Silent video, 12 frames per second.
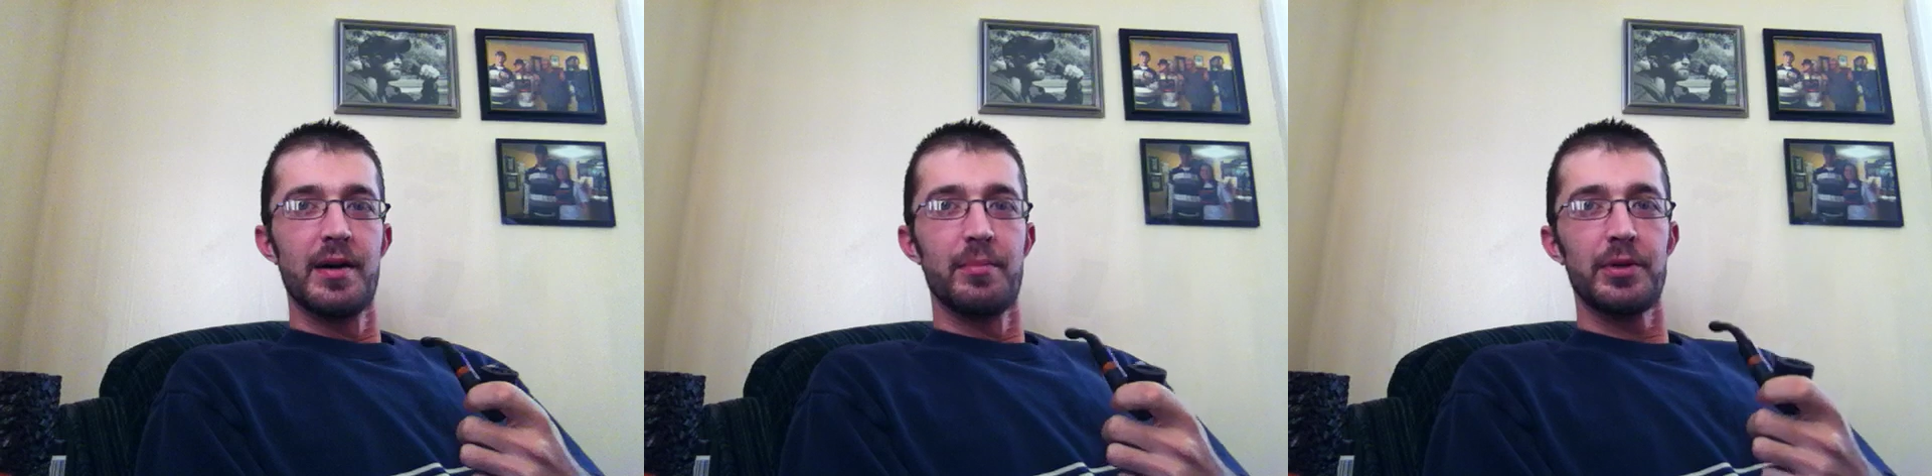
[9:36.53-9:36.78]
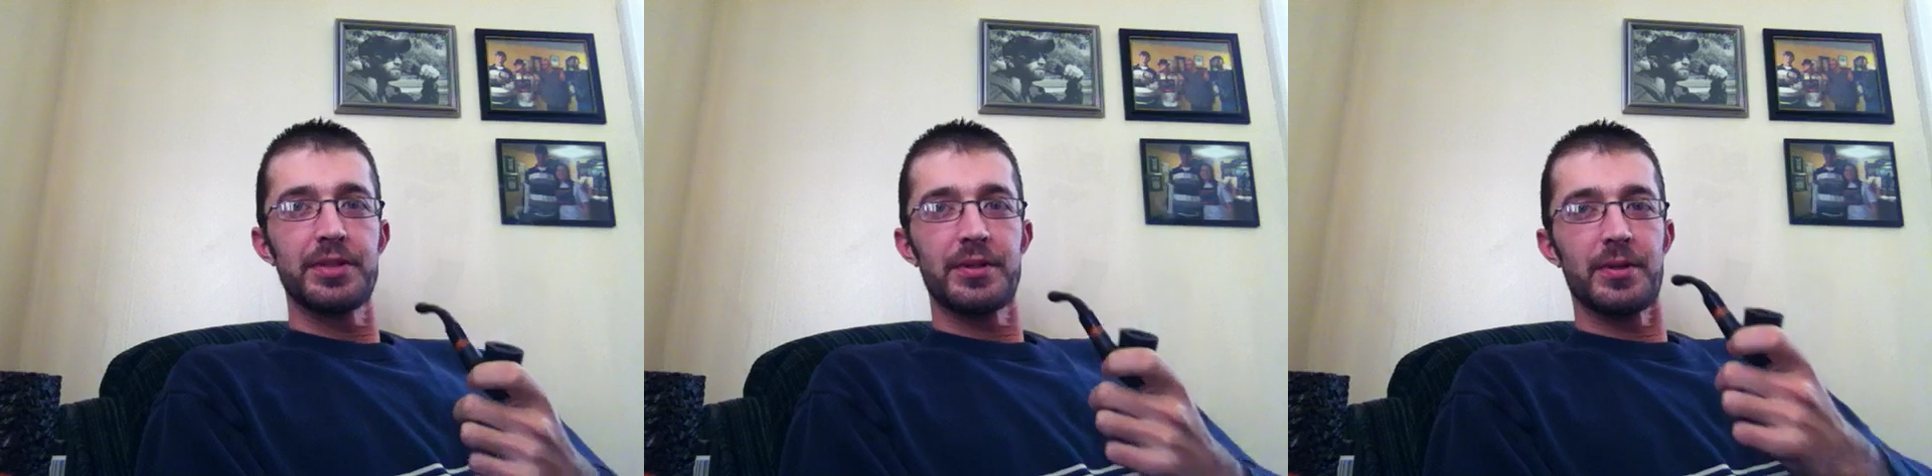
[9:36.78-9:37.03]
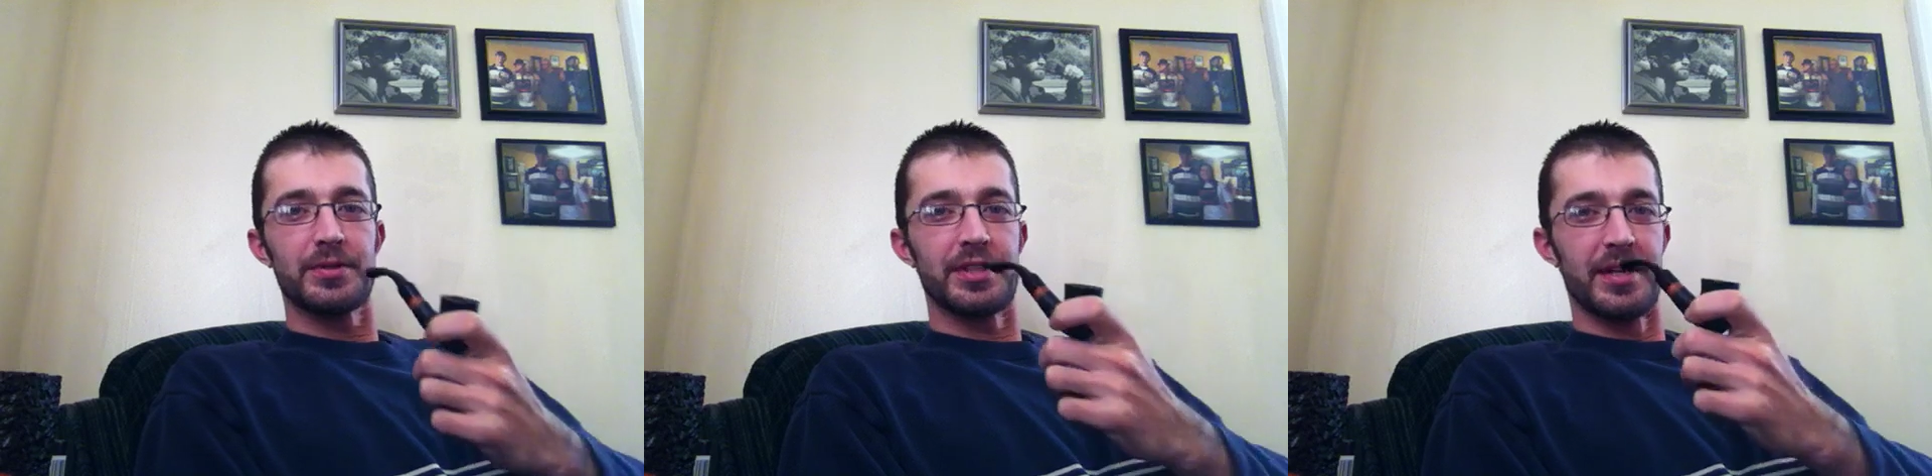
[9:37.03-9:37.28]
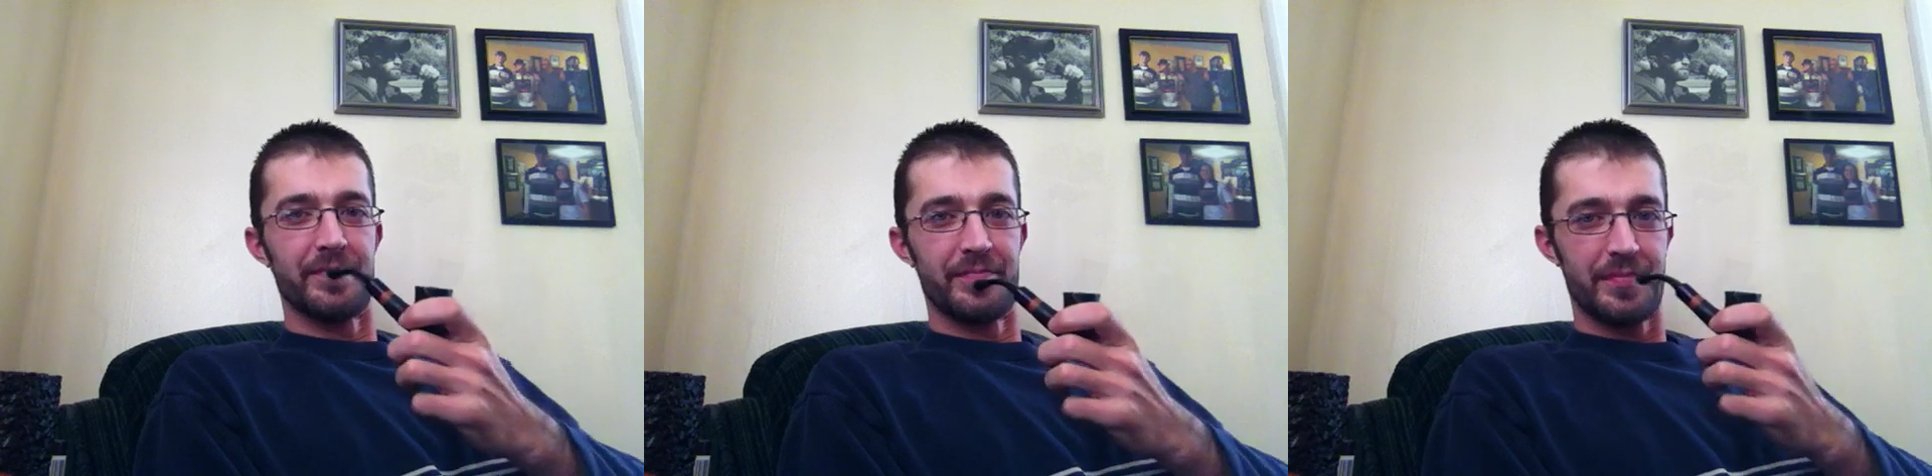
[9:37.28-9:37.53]
Molto
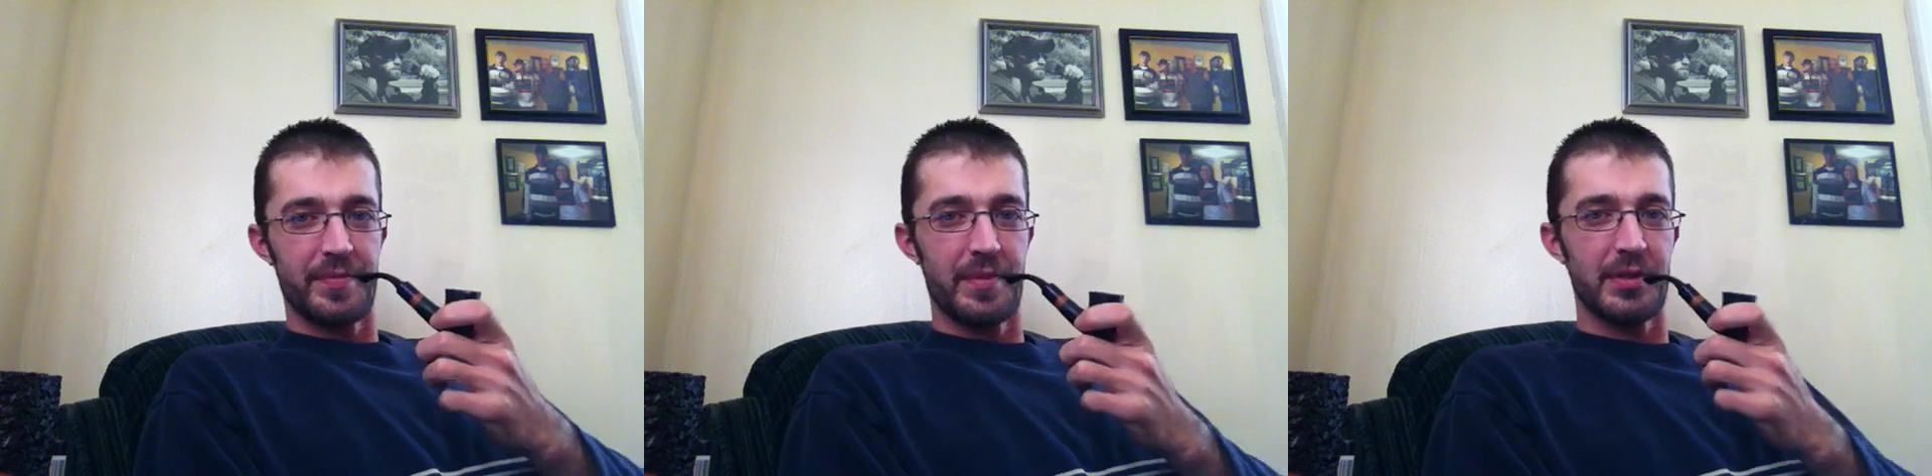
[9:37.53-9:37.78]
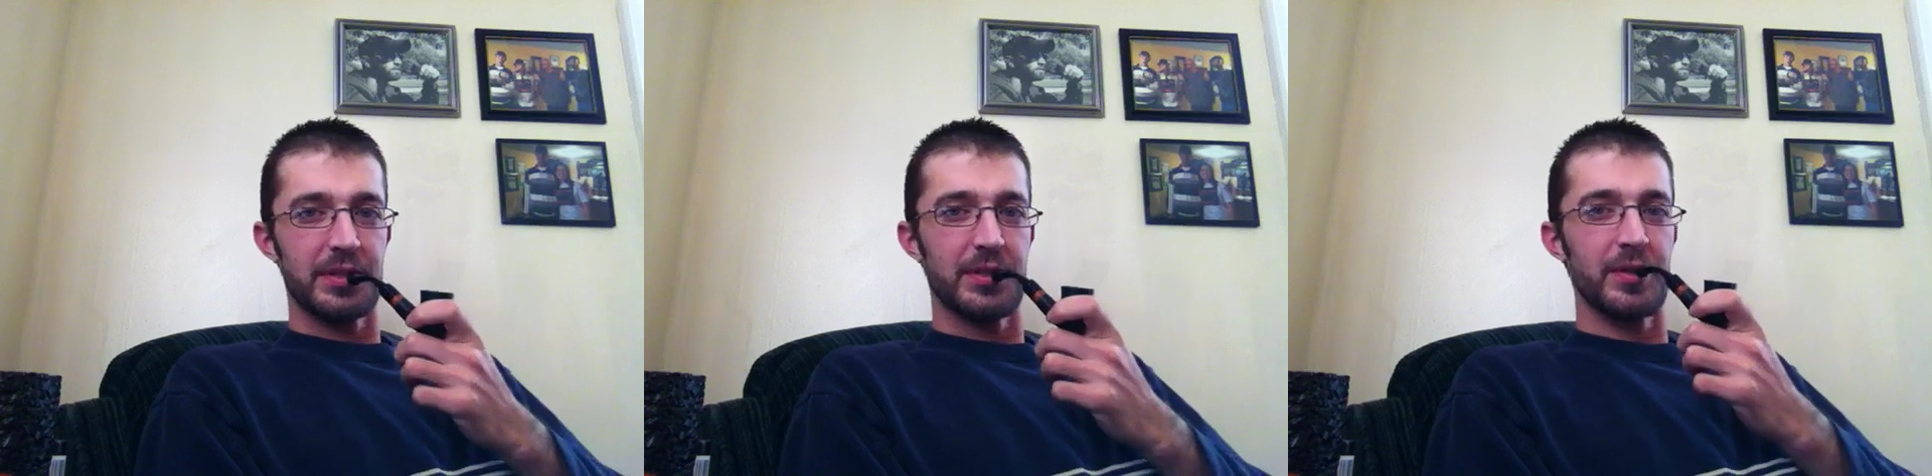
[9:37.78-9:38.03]
Dolce. Molto